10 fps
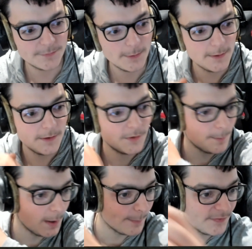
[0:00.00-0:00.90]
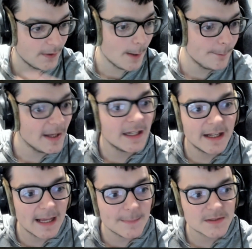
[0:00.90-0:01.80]
for the mob farm
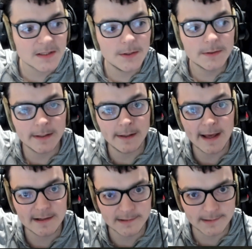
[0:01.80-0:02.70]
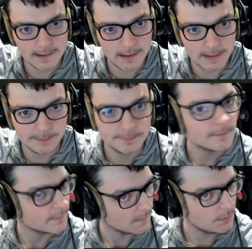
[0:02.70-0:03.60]
making episode next time.
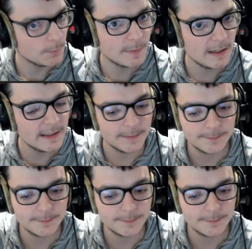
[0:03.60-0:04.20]
Goodbye.